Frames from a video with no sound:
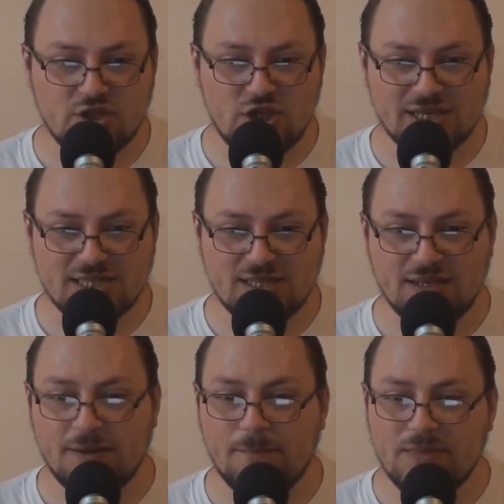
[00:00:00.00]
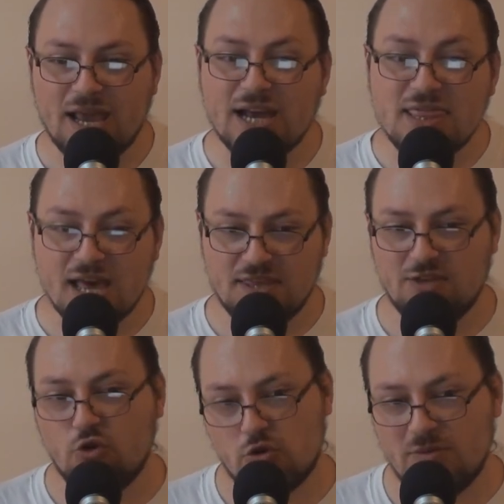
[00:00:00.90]
just
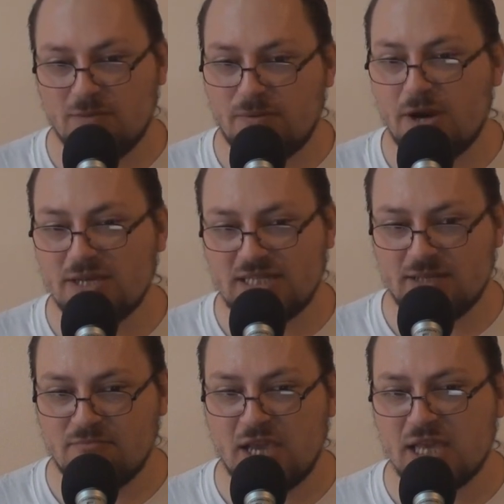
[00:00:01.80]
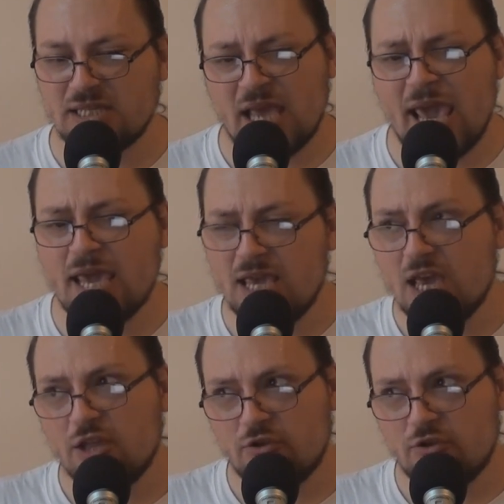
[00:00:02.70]
another normal person because, hey,